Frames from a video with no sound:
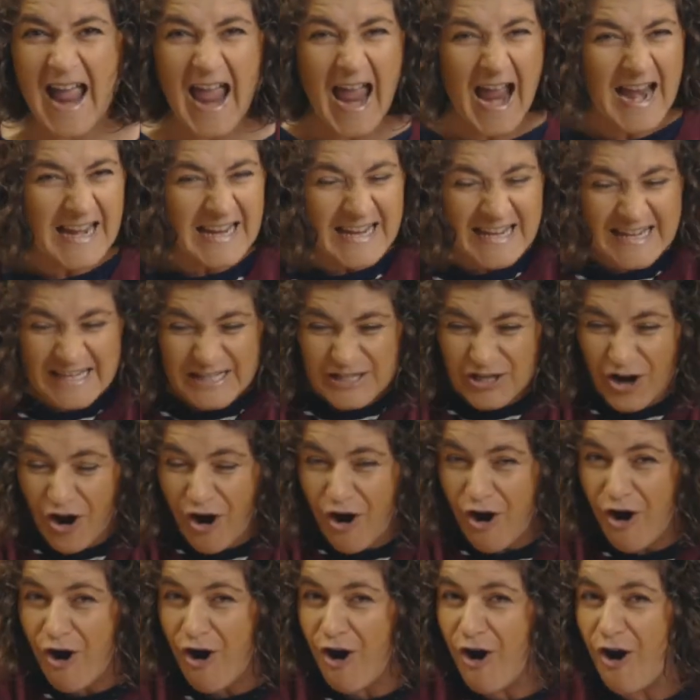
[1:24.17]
And He is
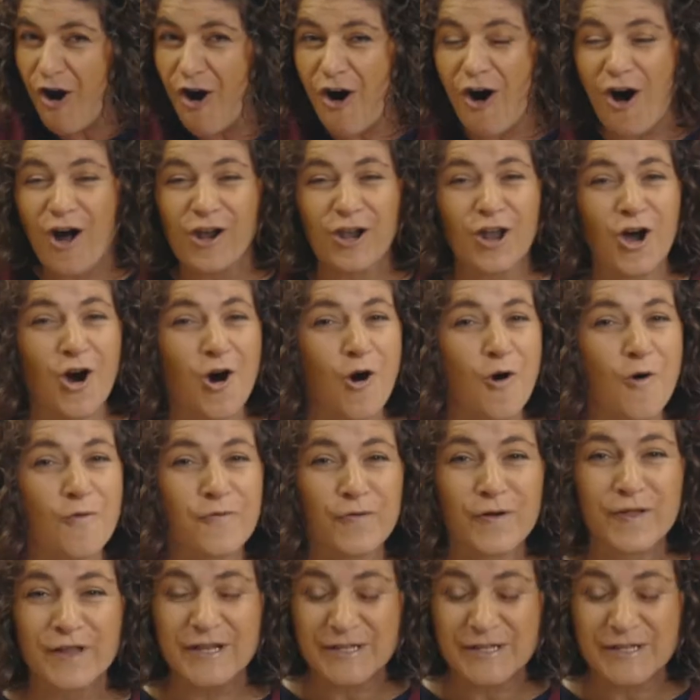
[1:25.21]
all over